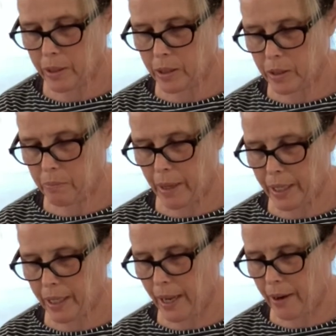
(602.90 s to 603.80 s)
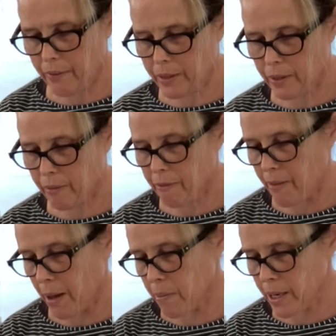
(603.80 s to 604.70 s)
to make it out of a different
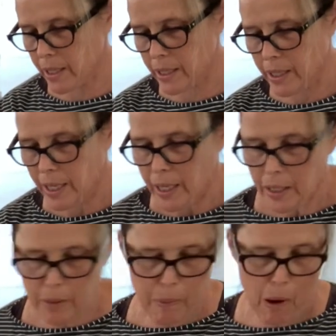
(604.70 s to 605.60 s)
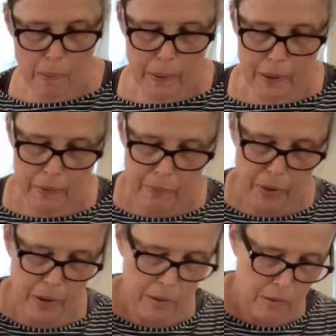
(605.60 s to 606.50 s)
fabric. You probably,
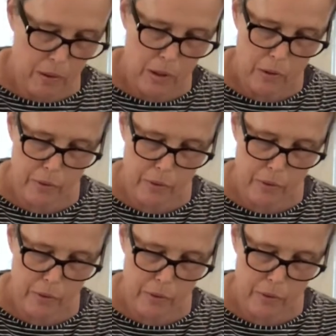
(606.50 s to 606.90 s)
you know,